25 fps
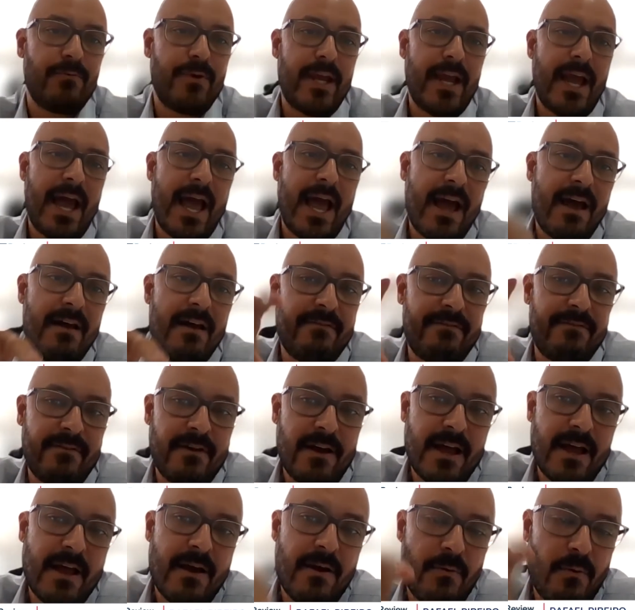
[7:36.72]
we have
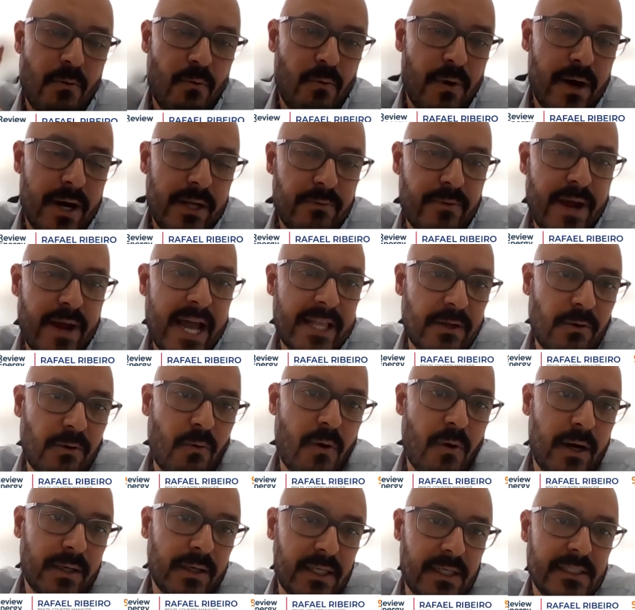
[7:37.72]
one
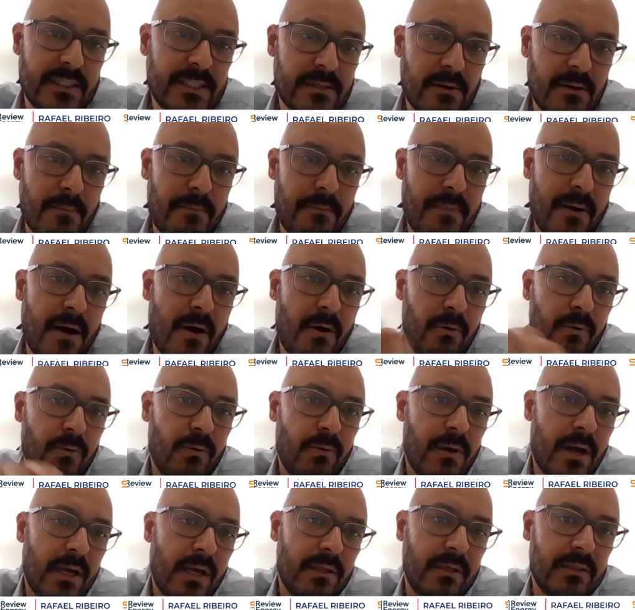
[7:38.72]
headquarters in São
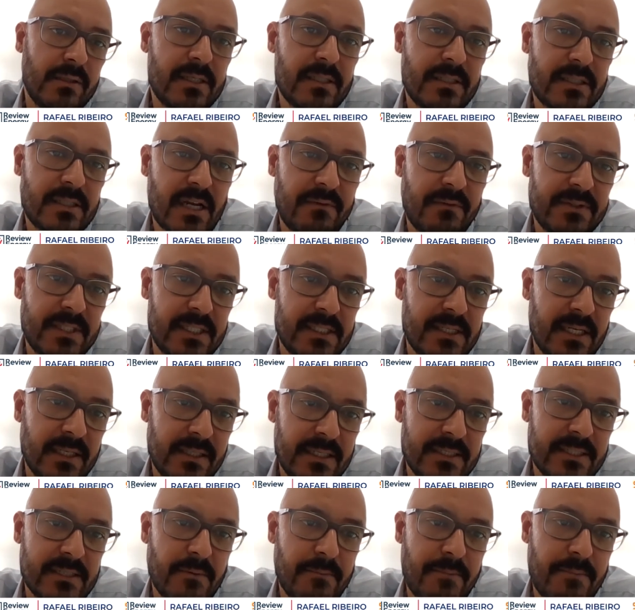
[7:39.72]
Paulo, another service center
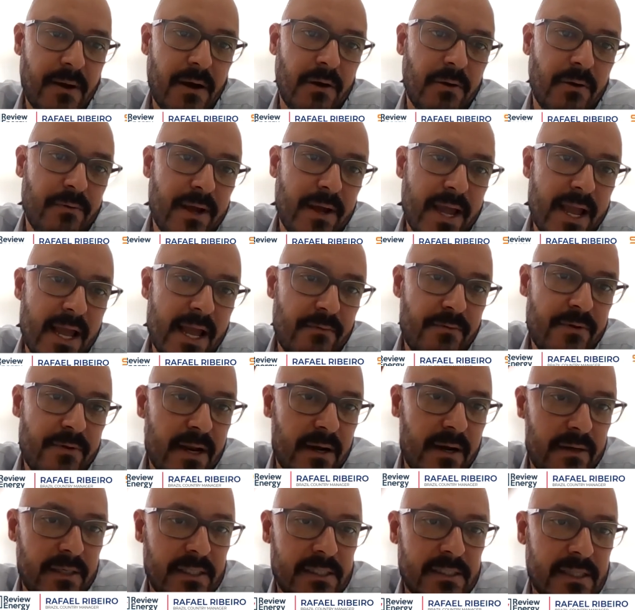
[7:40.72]
in São Paulo, and we
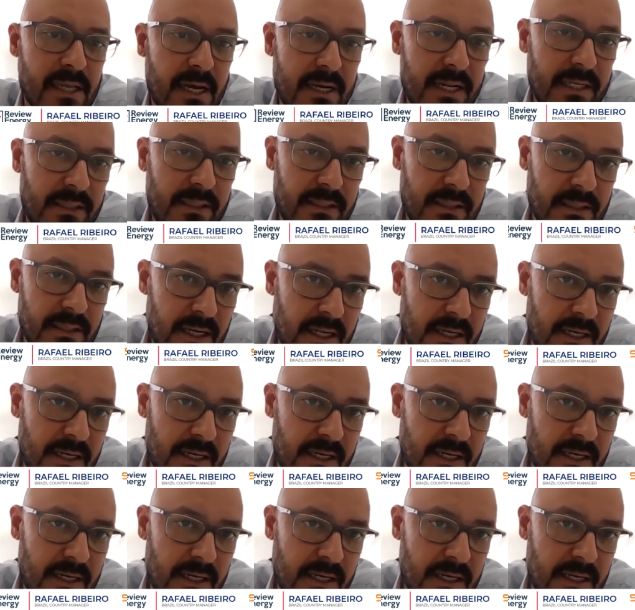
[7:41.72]
are starting a